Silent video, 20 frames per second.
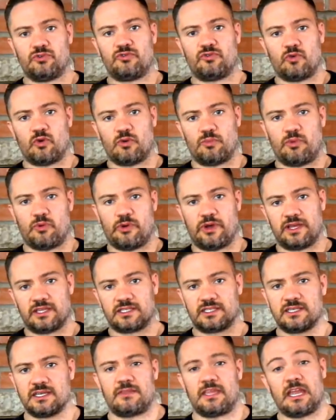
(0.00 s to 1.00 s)
four
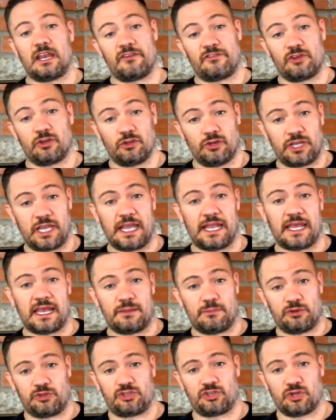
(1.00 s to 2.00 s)
points. And if you're looking at
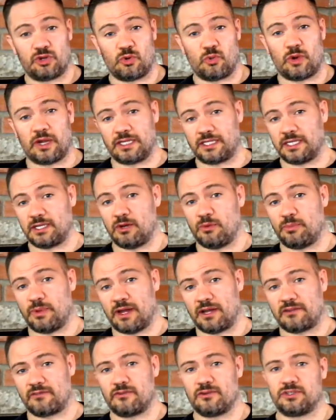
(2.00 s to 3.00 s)
a mature whitetail
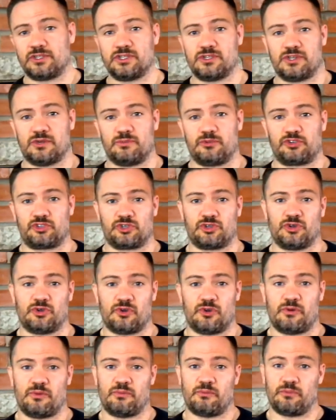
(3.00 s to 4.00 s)
buck versus a
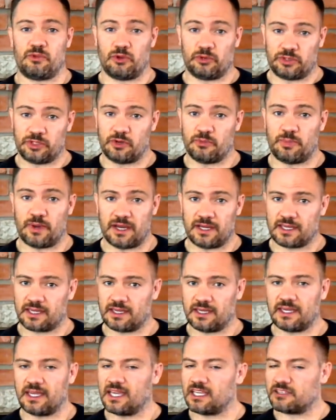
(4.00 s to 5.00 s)
mature mule deer buck,
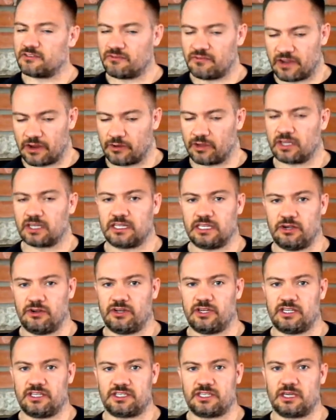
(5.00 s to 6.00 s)
it's very clear
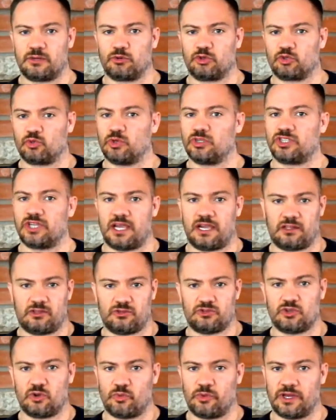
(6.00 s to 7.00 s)
to distinguish which
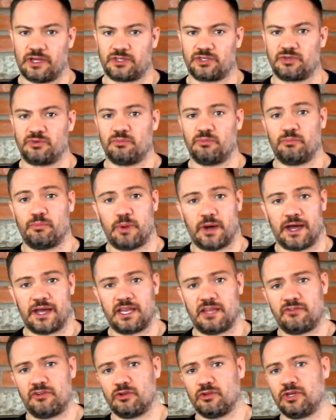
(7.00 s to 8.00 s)
antlers are which.
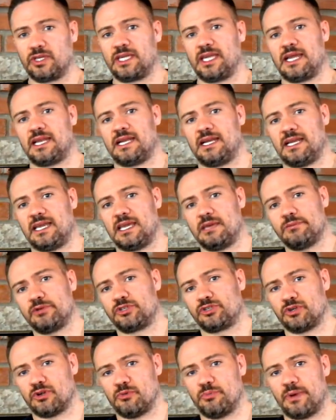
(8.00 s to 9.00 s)
But if you're looking at an
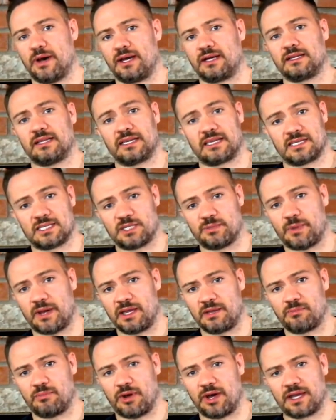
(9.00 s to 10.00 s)
immature buck, like a
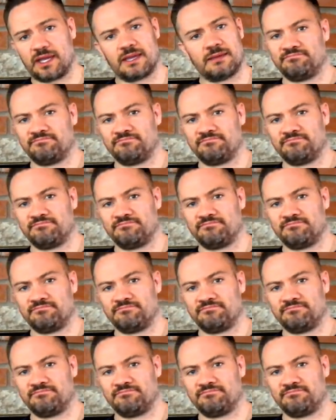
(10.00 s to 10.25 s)
spike buck,